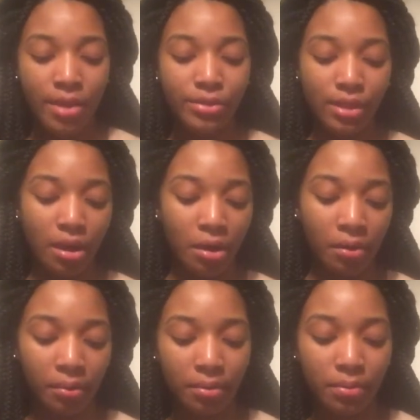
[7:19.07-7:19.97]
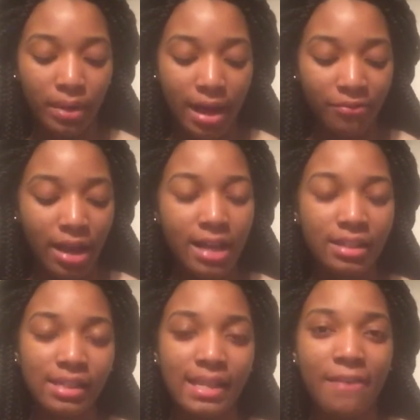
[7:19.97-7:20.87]
So when I find
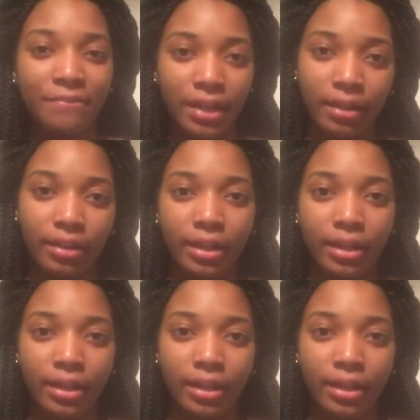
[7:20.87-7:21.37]
jeans that fit,